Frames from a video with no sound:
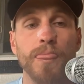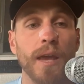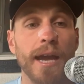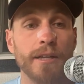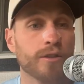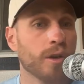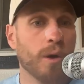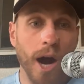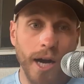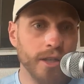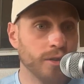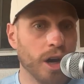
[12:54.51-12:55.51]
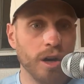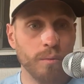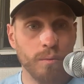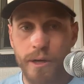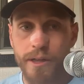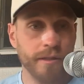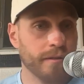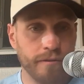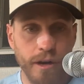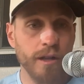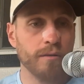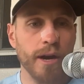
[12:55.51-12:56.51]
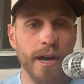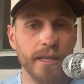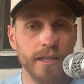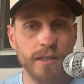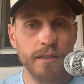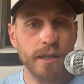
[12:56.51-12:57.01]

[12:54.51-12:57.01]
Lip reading: And so I start with the front of the race,